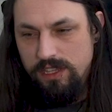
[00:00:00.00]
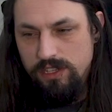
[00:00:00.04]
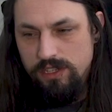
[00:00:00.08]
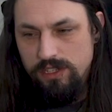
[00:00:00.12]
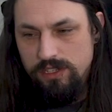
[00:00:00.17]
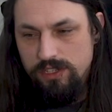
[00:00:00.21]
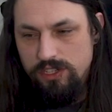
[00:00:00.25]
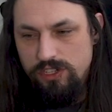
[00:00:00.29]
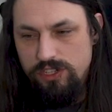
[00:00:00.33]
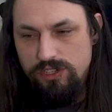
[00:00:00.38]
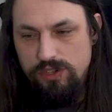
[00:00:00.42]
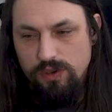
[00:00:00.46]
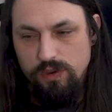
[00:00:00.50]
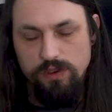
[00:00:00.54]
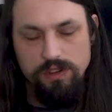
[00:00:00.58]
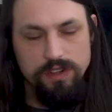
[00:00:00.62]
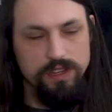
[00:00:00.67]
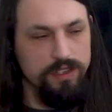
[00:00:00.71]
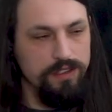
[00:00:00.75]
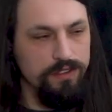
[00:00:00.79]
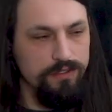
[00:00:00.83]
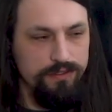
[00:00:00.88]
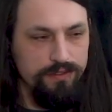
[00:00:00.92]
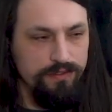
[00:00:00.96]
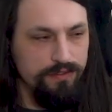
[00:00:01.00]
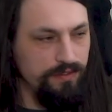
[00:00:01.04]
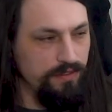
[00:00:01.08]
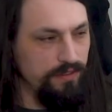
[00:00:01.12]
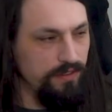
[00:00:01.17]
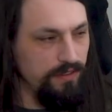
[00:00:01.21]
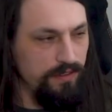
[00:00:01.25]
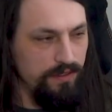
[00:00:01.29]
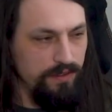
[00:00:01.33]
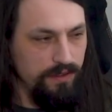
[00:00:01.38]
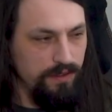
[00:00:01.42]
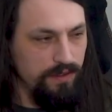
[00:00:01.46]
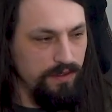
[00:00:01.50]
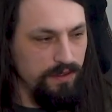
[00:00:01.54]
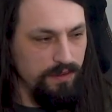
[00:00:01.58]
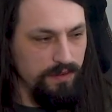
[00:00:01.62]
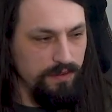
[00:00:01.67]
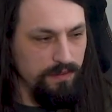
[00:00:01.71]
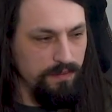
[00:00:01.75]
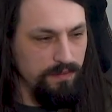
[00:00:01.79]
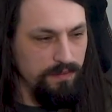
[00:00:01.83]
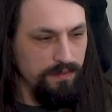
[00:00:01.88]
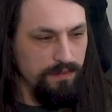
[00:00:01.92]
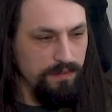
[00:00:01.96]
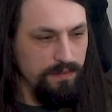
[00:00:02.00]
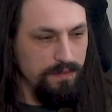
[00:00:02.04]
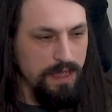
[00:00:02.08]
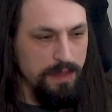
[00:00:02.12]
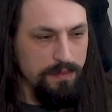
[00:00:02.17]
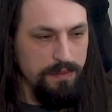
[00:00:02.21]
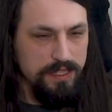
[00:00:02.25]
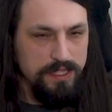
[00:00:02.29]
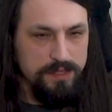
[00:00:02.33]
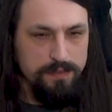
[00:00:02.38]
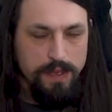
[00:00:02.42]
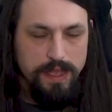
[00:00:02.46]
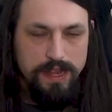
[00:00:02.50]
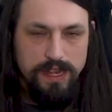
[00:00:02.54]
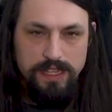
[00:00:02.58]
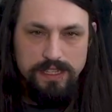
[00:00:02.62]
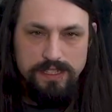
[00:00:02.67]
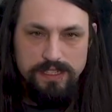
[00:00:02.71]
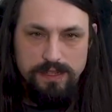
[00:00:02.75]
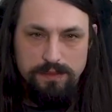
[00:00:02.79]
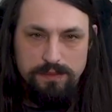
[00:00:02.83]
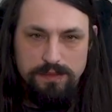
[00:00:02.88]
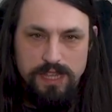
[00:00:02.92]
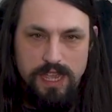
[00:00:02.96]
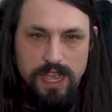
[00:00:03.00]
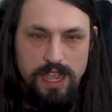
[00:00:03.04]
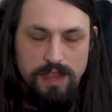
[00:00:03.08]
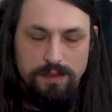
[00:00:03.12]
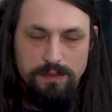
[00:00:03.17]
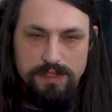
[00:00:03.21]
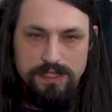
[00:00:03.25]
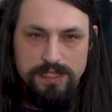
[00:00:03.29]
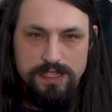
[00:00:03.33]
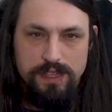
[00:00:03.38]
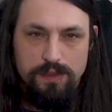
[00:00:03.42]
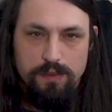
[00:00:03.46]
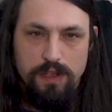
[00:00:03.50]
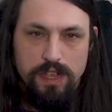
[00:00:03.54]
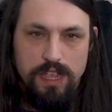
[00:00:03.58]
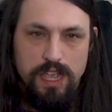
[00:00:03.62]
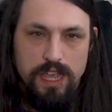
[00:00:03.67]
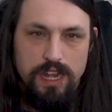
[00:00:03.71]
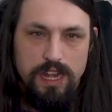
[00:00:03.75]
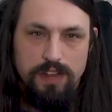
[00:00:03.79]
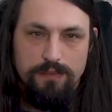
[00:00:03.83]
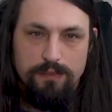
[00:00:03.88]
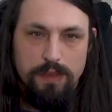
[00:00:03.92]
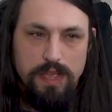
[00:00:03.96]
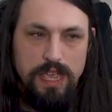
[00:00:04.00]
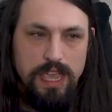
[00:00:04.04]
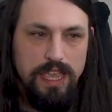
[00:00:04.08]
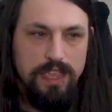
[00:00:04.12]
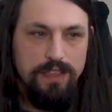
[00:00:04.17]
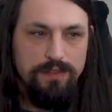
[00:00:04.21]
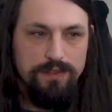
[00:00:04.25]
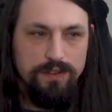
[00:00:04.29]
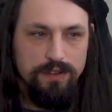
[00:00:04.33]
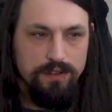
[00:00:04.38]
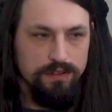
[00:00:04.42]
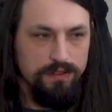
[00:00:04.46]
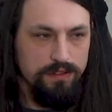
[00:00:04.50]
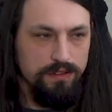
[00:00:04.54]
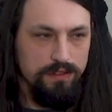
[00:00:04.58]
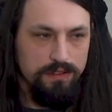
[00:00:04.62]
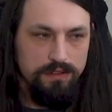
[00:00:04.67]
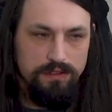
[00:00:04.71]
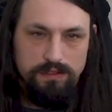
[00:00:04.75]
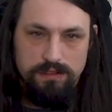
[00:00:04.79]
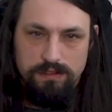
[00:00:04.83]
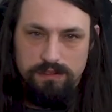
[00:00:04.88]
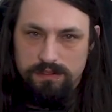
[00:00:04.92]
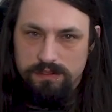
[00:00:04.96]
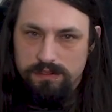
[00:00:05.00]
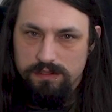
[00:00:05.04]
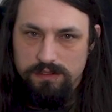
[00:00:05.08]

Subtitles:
short of maybe spending some time to see what kind of behavioral